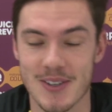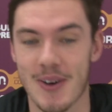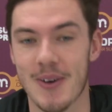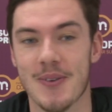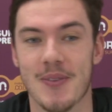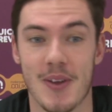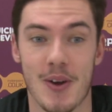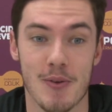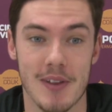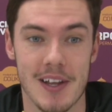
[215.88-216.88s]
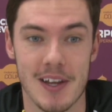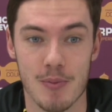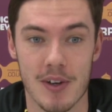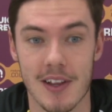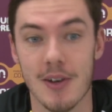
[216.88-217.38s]
so hopefully they can
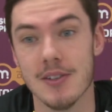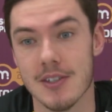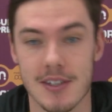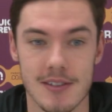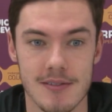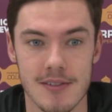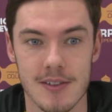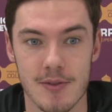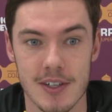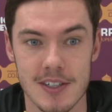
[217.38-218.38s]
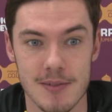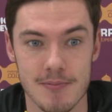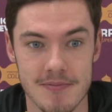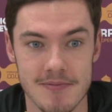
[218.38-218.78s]
bring that into the first team.